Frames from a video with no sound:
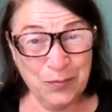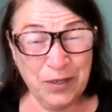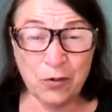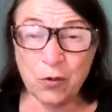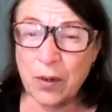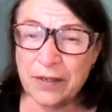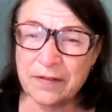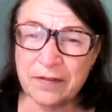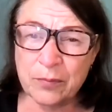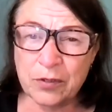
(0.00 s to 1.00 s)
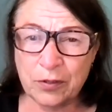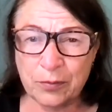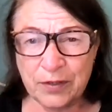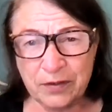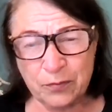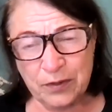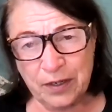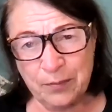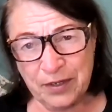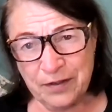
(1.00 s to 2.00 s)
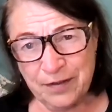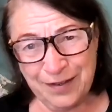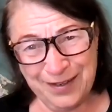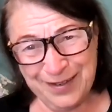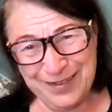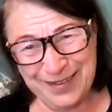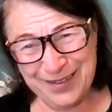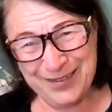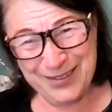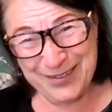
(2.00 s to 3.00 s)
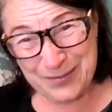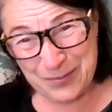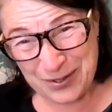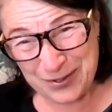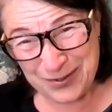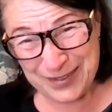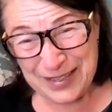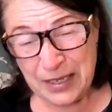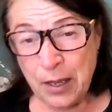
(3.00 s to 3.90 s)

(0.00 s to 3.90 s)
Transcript: me are quite similar because when I meditate, I'll use a mantra.